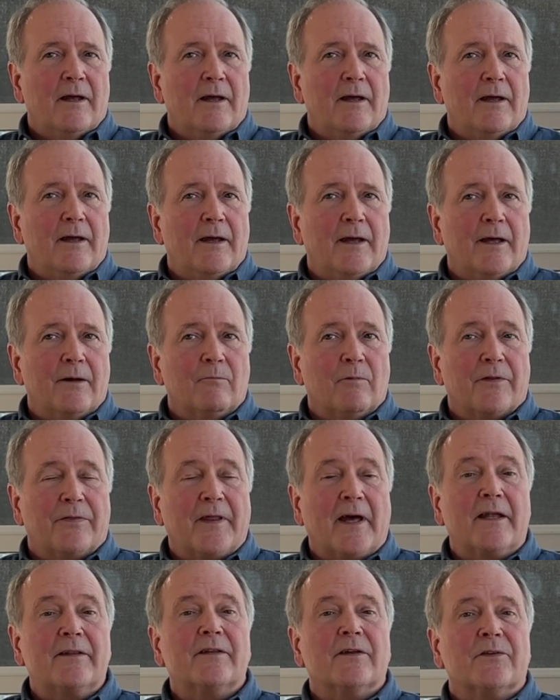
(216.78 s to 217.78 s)
And what
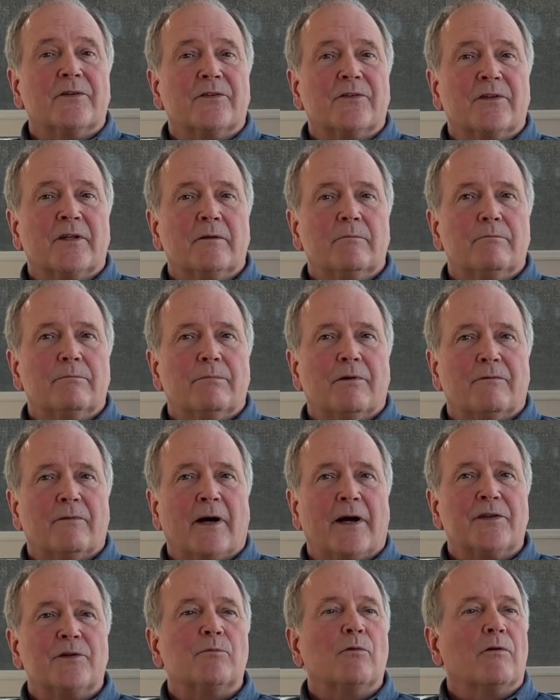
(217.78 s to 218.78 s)
that does is it
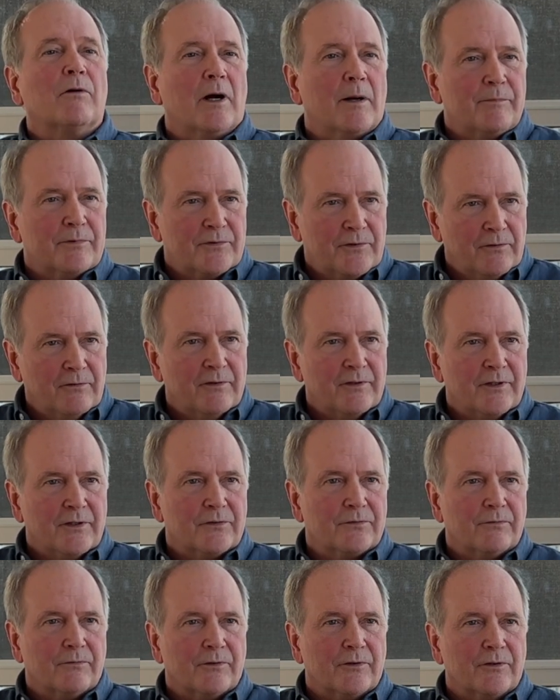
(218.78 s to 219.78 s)
provides more opportunities
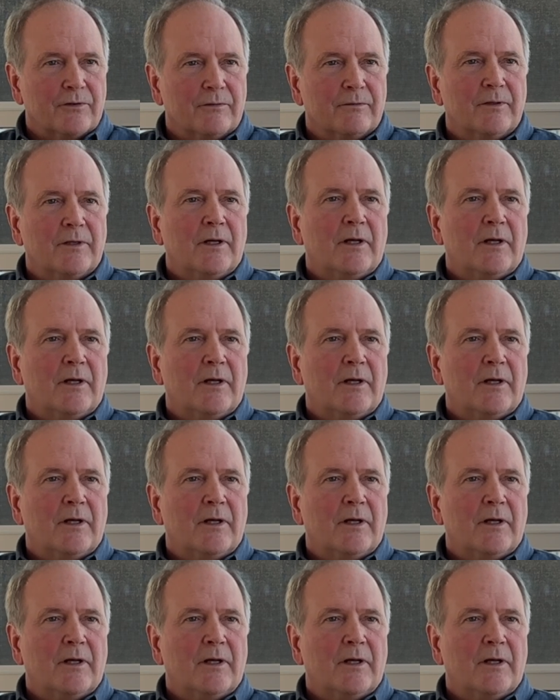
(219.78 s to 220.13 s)
for you.